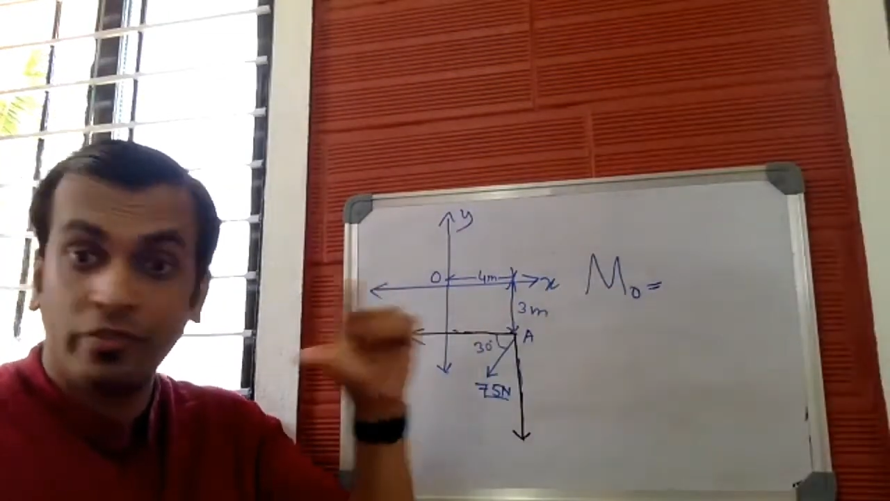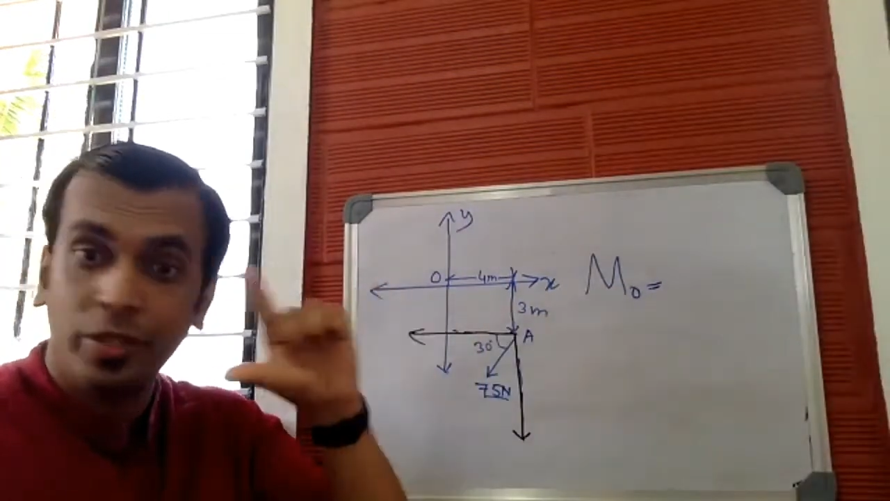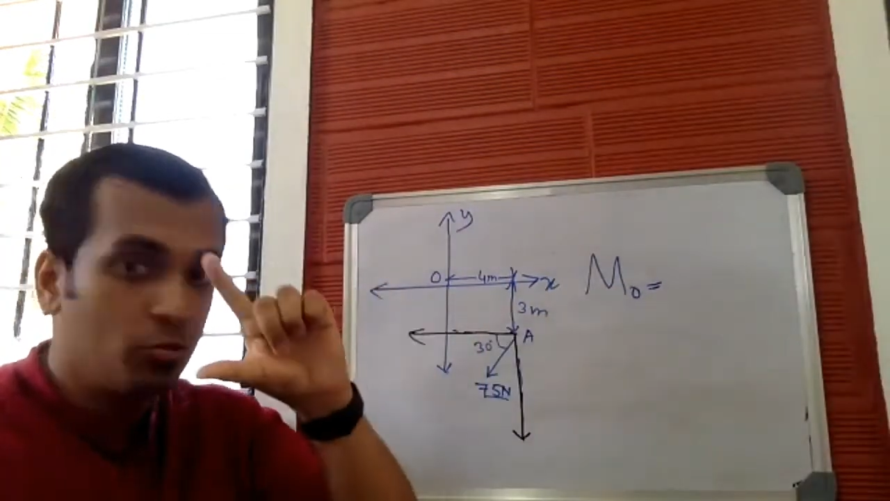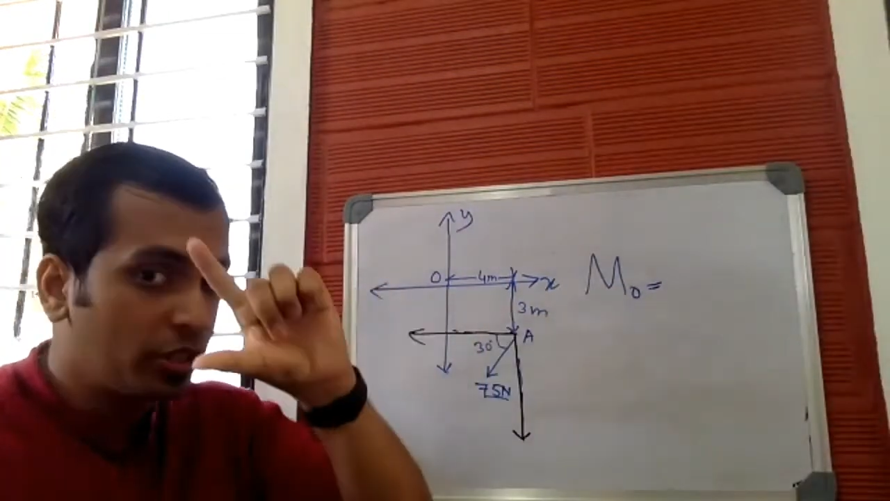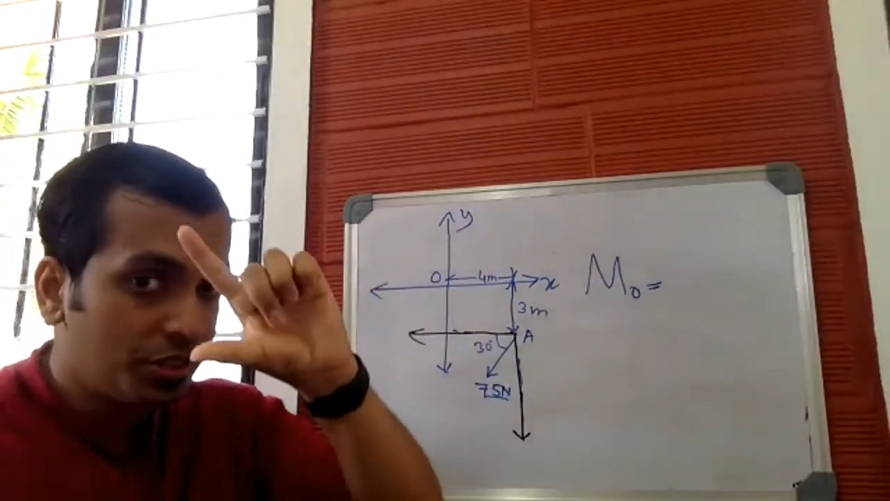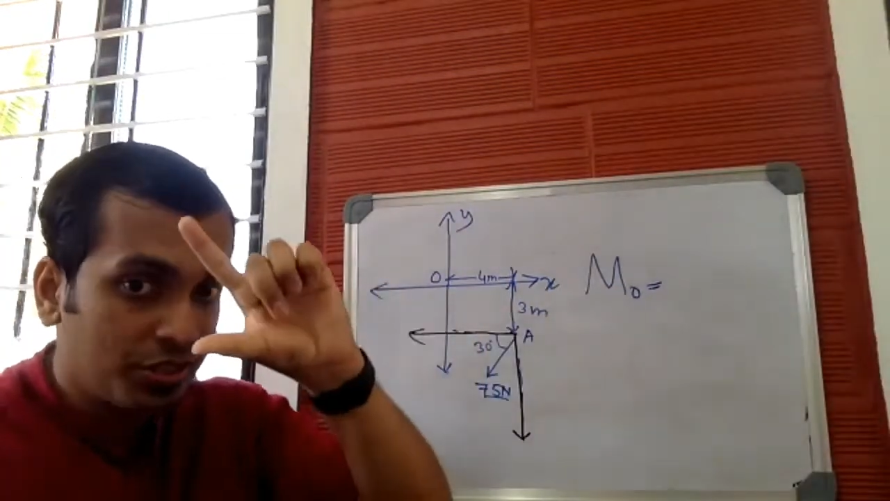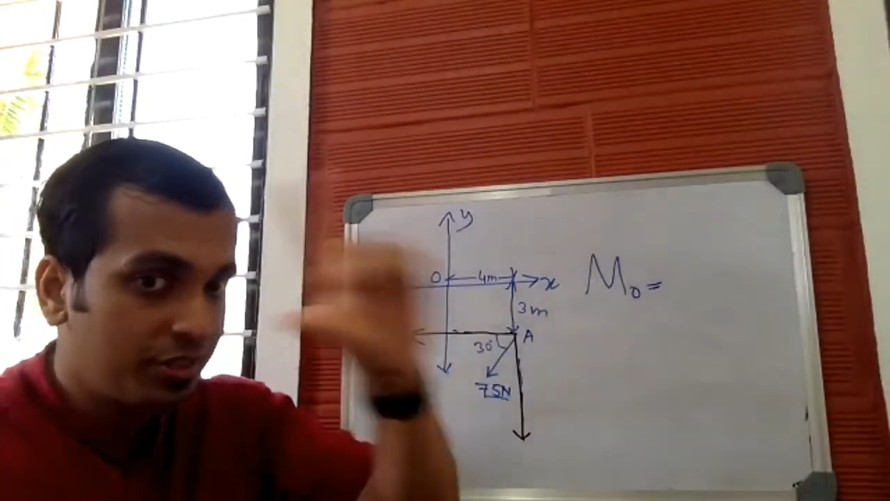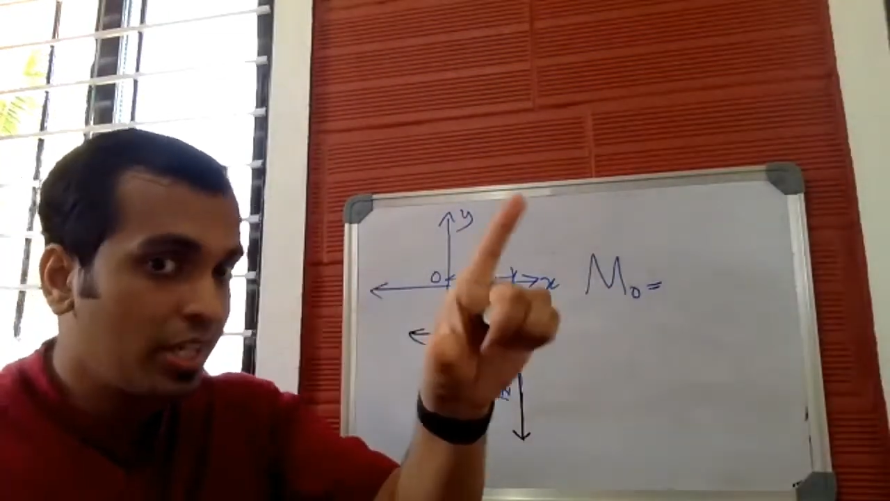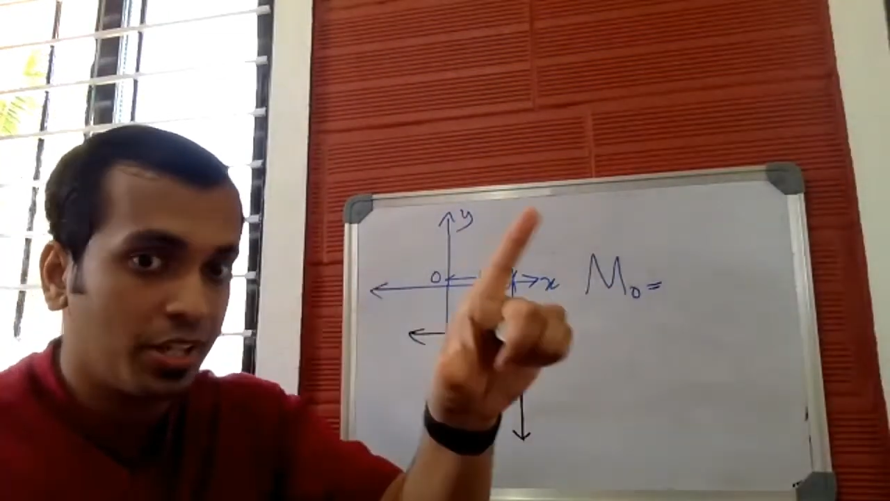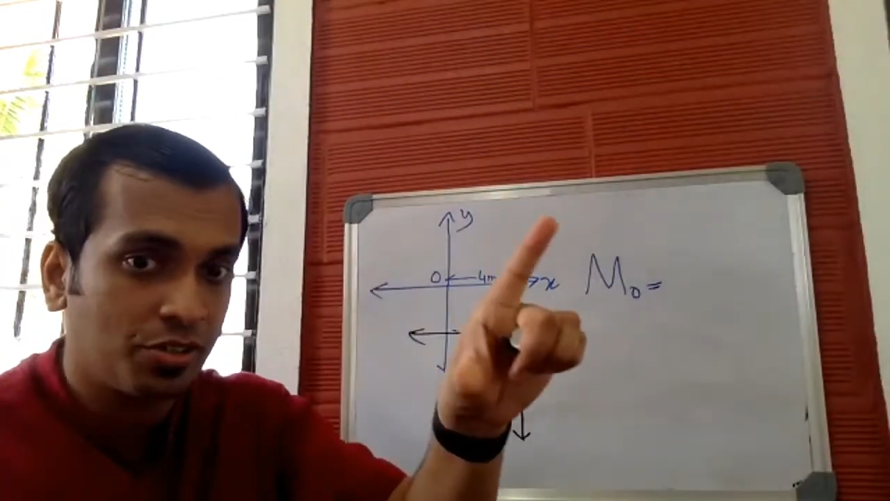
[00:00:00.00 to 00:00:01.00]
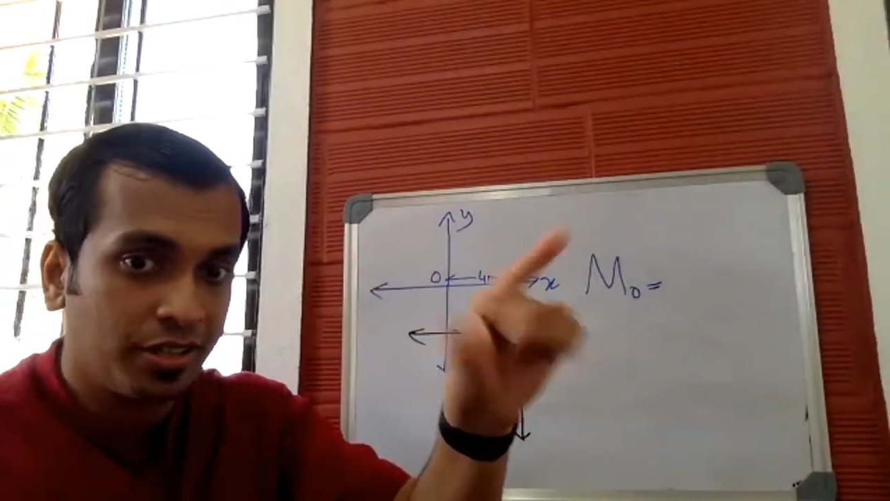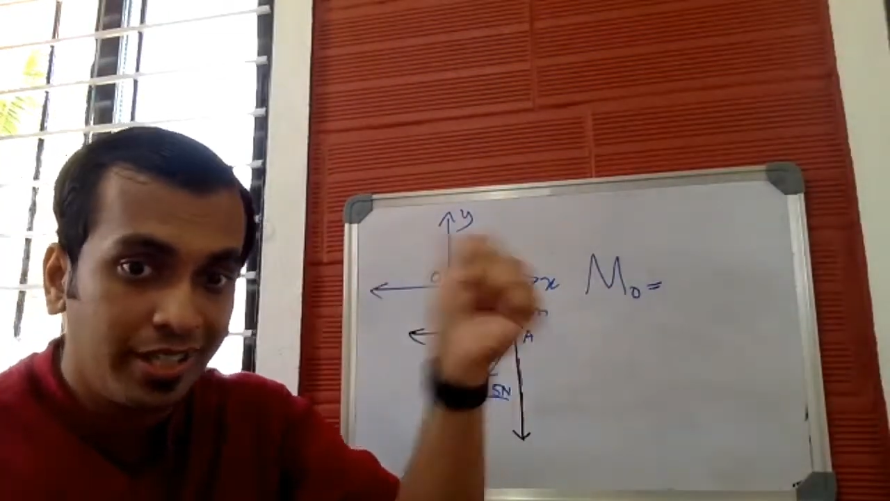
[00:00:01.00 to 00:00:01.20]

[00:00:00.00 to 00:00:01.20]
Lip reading: We don't consider direction